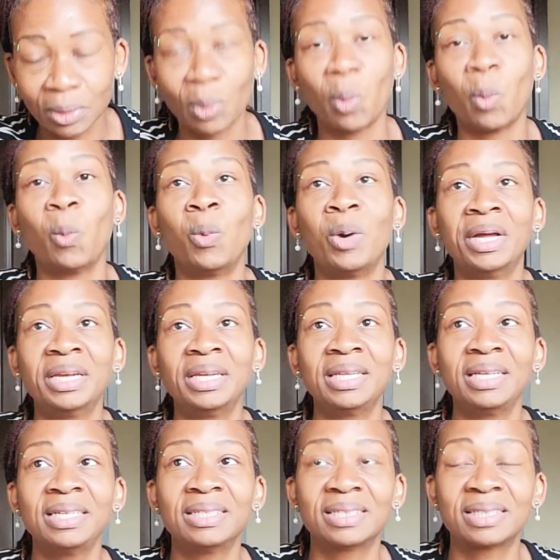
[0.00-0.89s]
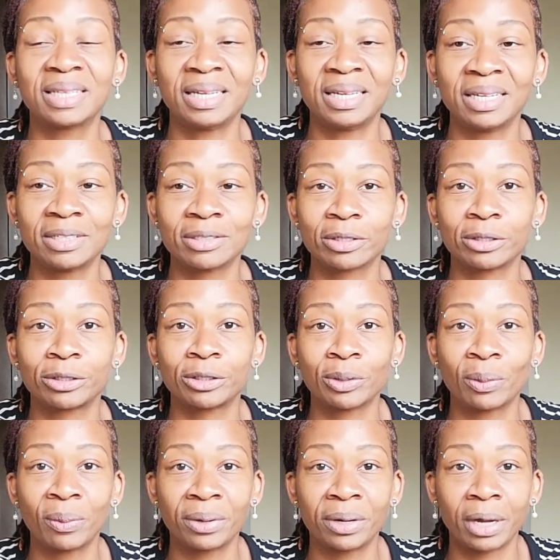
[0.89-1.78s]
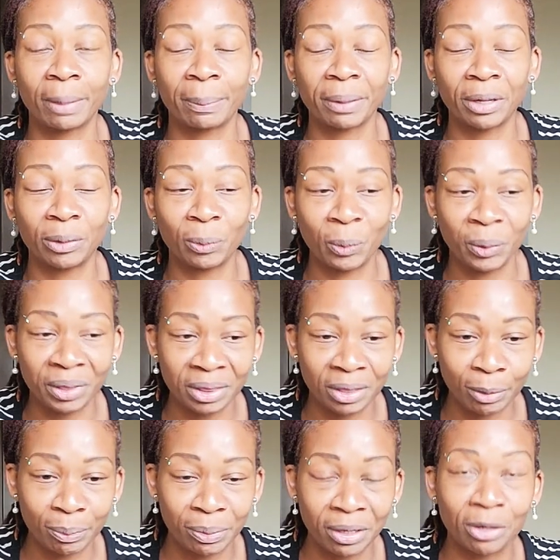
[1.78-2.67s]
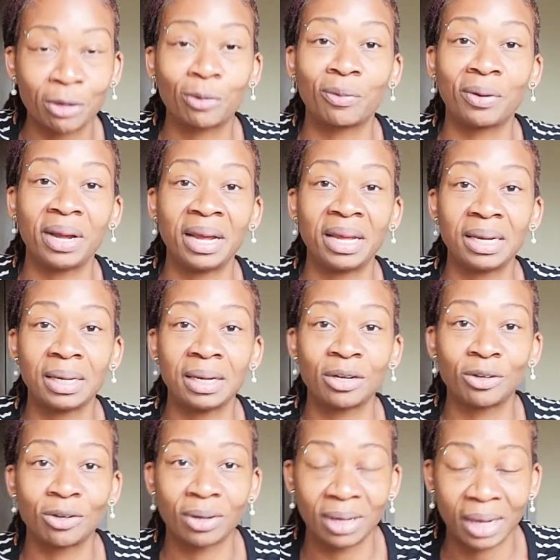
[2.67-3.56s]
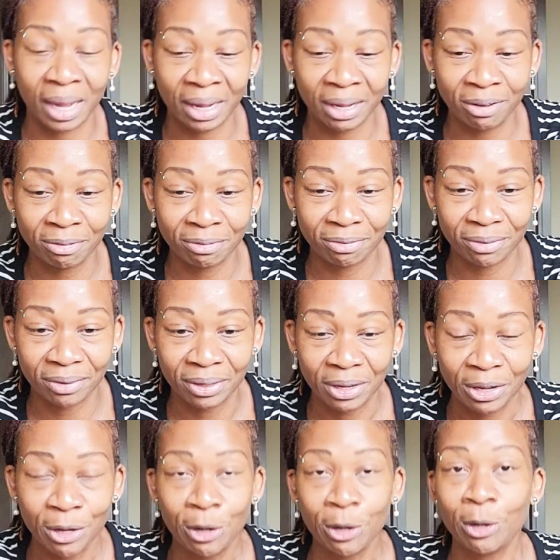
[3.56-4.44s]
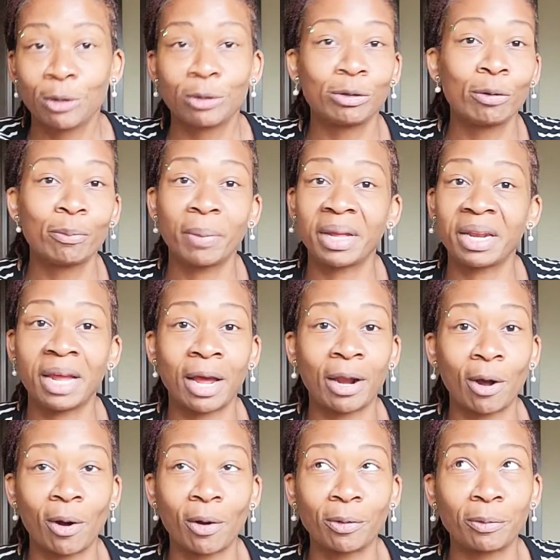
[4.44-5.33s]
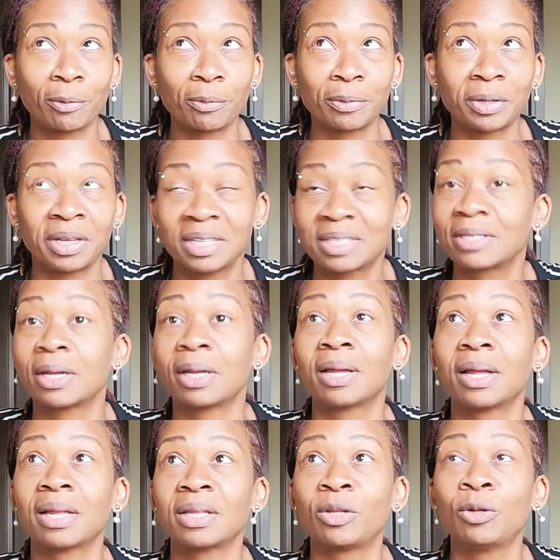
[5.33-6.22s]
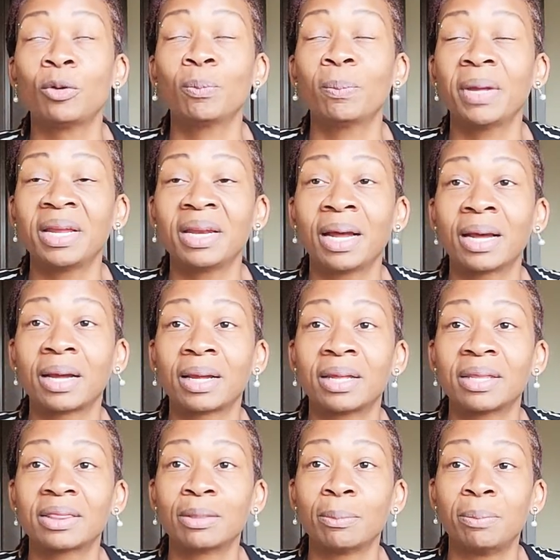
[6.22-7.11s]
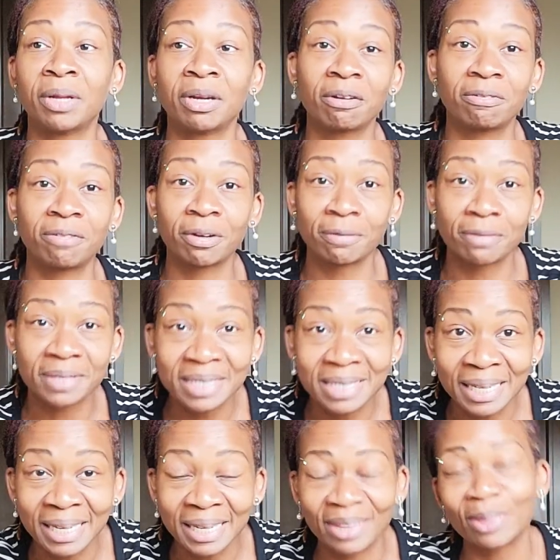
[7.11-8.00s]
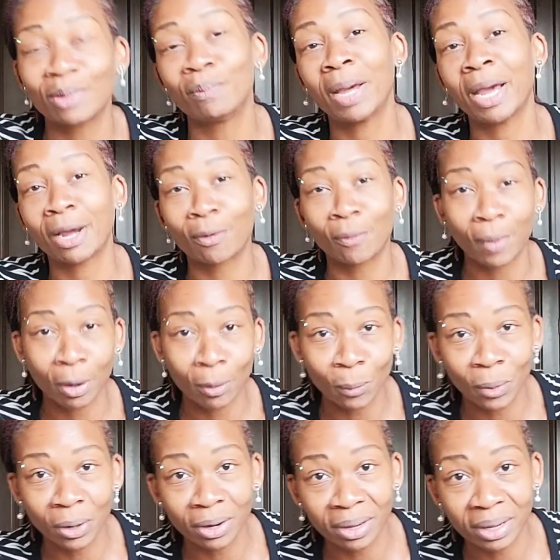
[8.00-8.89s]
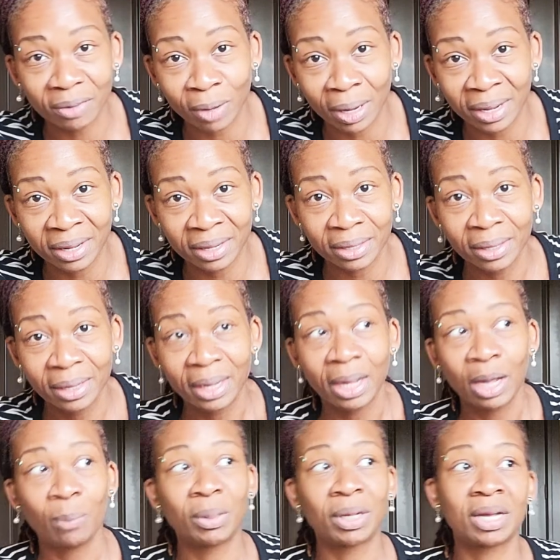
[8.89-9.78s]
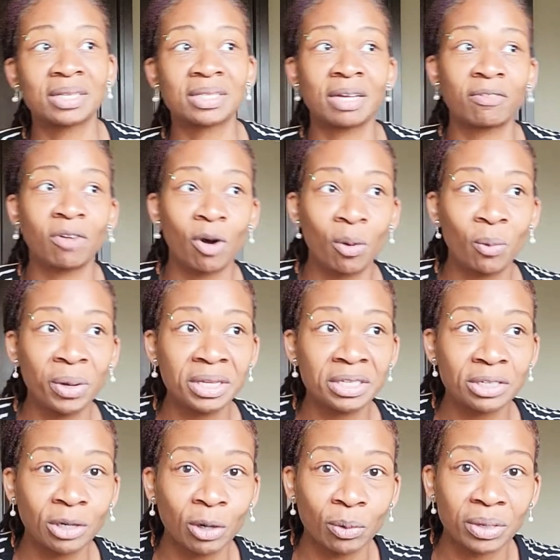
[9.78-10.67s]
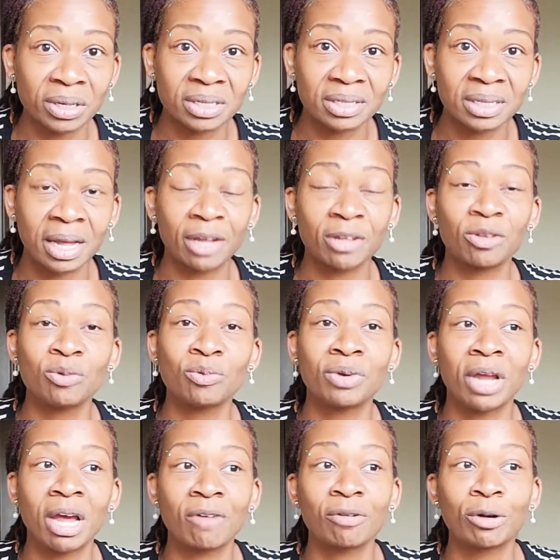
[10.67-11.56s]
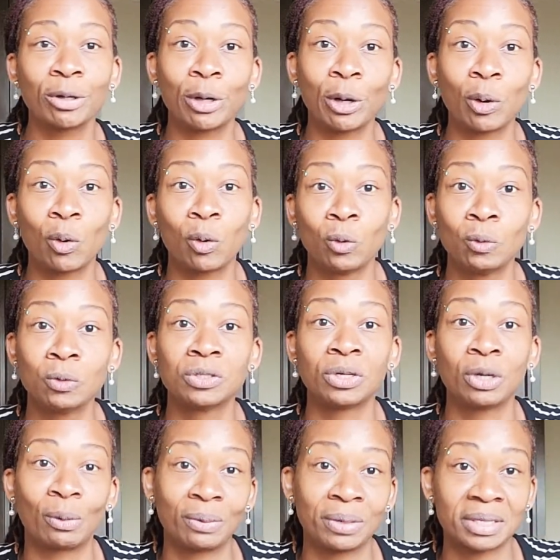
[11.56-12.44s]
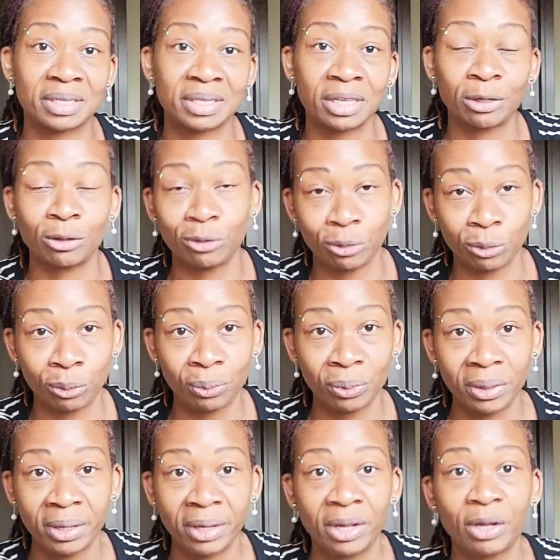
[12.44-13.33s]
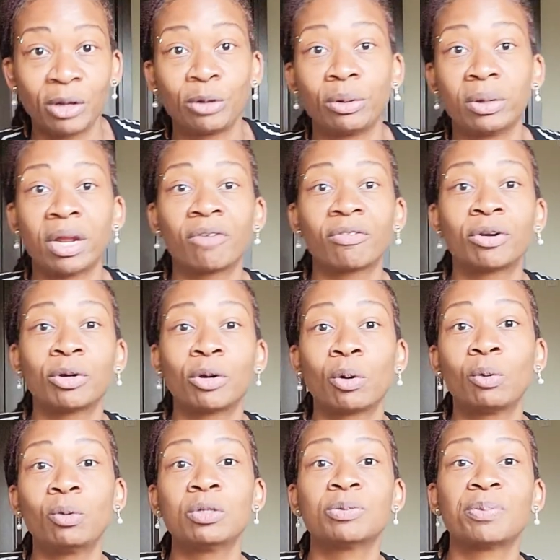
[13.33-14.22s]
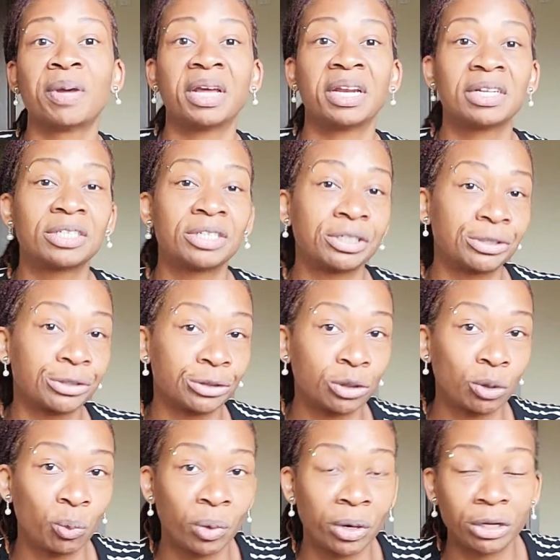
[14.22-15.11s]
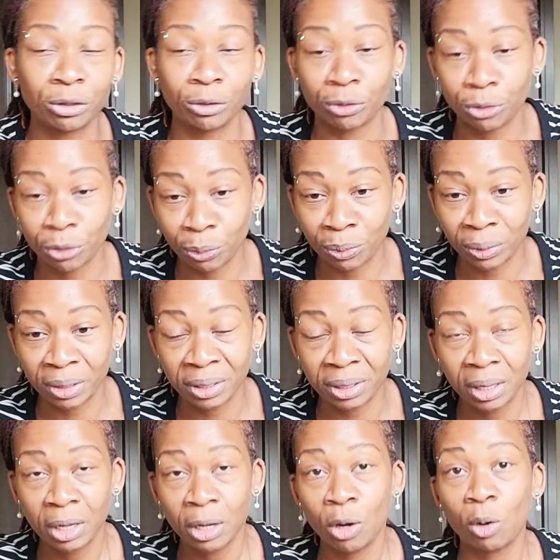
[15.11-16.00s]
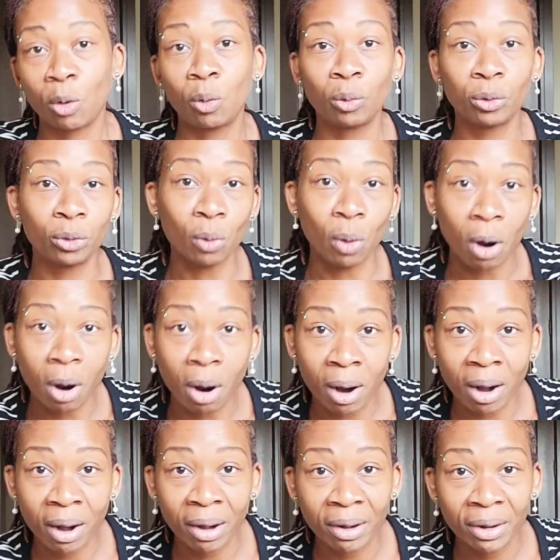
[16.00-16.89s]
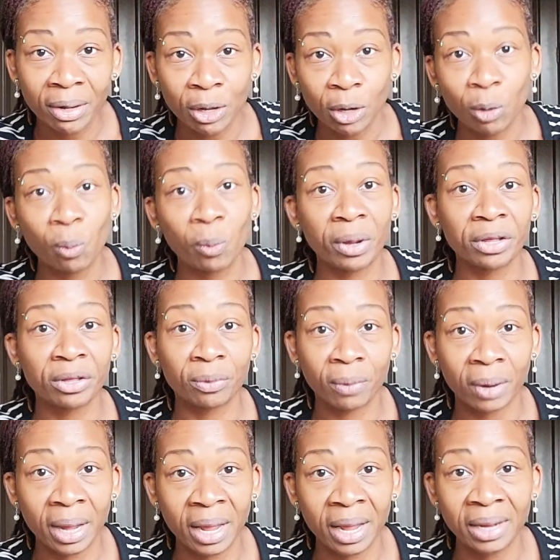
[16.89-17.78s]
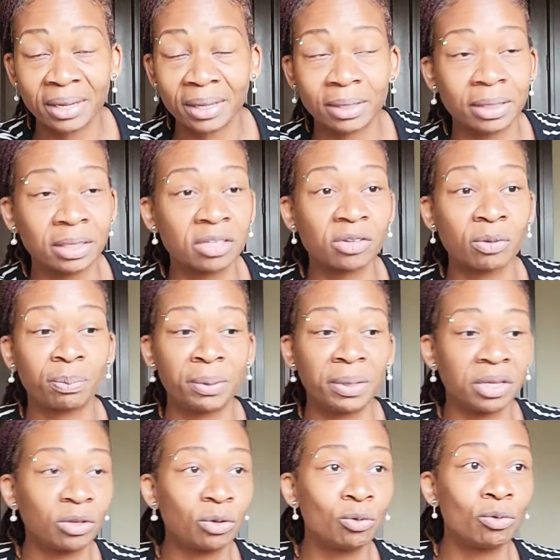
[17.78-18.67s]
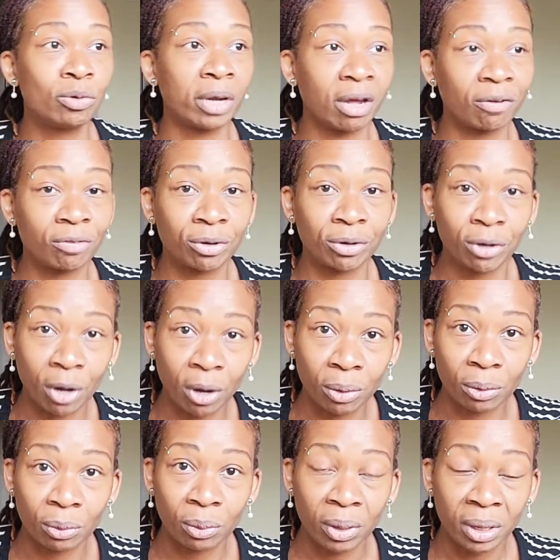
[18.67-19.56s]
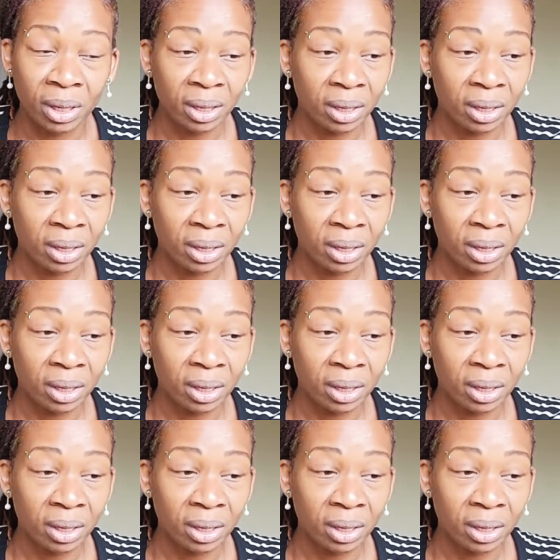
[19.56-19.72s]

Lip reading: when these things are showing up and when they're being created in your life, you may not you may not get the benefit of seeing the background work, right? Because I've always noticed that you never know who's noticing you. You never know who's paying attention to what you're doing, who you are, where you're at. You never know.